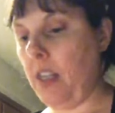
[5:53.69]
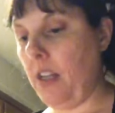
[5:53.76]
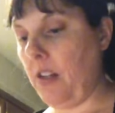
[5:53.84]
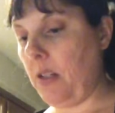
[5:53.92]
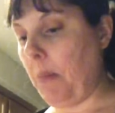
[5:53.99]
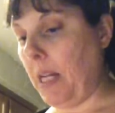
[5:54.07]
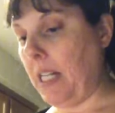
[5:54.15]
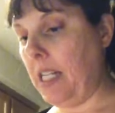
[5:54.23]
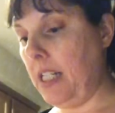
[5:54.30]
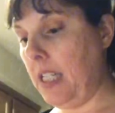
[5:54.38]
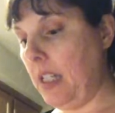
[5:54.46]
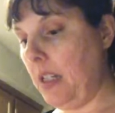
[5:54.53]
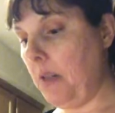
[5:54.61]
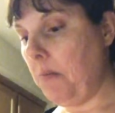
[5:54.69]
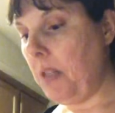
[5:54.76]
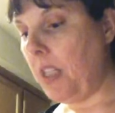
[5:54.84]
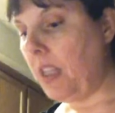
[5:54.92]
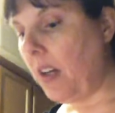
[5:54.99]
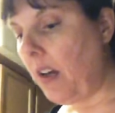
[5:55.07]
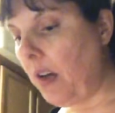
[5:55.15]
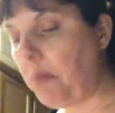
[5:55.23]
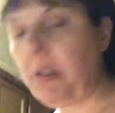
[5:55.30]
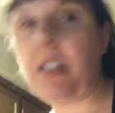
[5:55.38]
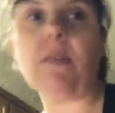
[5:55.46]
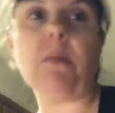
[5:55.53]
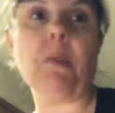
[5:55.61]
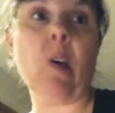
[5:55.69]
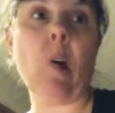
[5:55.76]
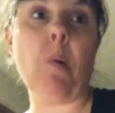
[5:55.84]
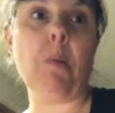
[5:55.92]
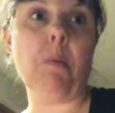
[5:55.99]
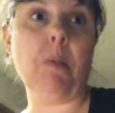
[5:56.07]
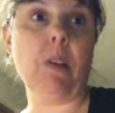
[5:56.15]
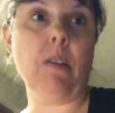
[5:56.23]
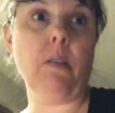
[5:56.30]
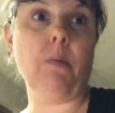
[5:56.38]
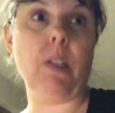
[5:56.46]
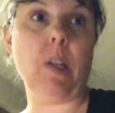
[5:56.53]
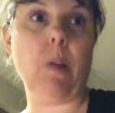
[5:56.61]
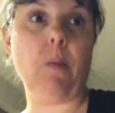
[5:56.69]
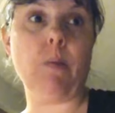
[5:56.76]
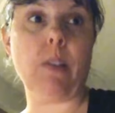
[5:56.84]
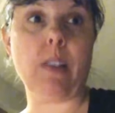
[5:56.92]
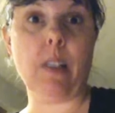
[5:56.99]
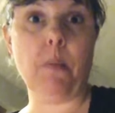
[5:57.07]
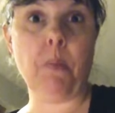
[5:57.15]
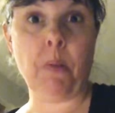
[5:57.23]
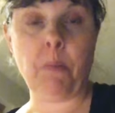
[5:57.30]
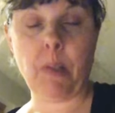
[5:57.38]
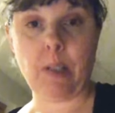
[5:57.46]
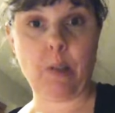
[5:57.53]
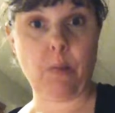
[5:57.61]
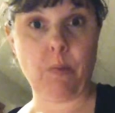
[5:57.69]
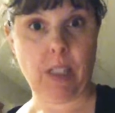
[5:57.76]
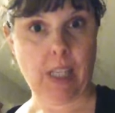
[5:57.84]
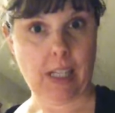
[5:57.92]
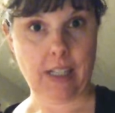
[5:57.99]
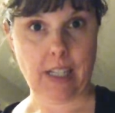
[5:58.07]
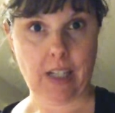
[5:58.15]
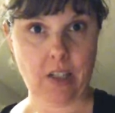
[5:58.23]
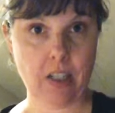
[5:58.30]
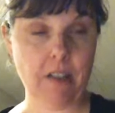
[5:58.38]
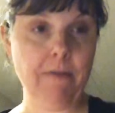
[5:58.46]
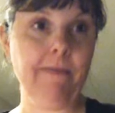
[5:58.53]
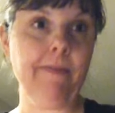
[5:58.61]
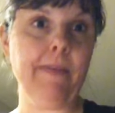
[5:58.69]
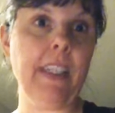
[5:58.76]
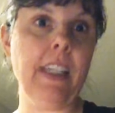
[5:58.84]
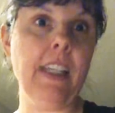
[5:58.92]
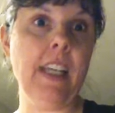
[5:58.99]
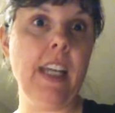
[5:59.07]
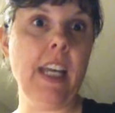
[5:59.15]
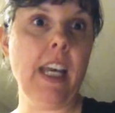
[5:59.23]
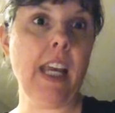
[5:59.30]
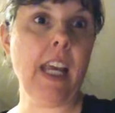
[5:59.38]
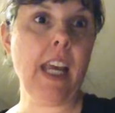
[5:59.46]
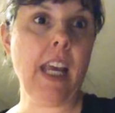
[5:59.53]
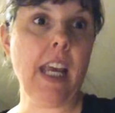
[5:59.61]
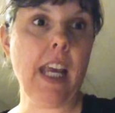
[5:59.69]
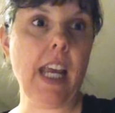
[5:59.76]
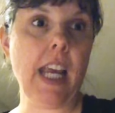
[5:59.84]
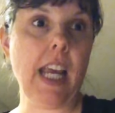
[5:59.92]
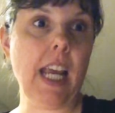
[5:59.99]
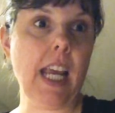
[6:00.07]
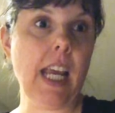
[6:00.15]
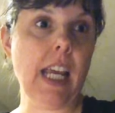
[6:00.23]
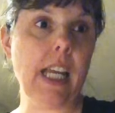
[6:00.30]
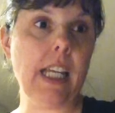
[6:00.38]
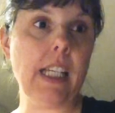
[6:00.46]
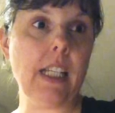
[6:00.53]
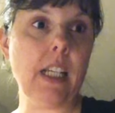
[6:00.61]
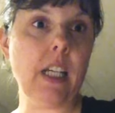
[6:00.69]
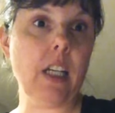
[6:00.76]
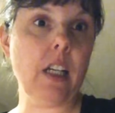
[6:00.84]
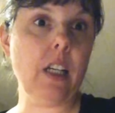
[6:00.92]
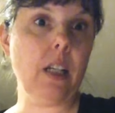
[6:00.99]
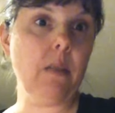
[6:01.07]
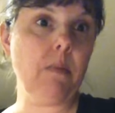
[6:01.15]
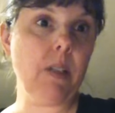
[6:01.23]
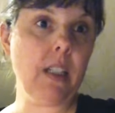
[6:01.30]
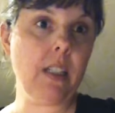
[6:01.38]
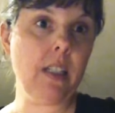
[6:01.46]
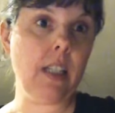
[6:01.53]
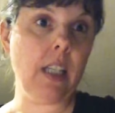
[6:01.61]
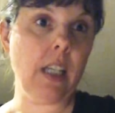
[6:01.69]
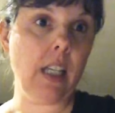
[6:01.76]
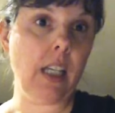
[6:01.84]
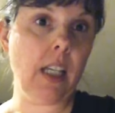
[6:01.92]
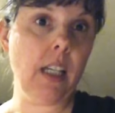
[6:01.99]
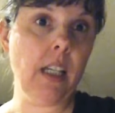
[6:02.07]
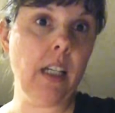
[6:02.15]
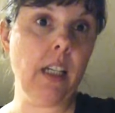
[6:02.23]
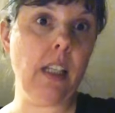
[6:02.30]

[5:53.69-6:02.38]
There's magnesium in the almonds from the almond milk, which helps with sleep and muscle relaxation. And let's see.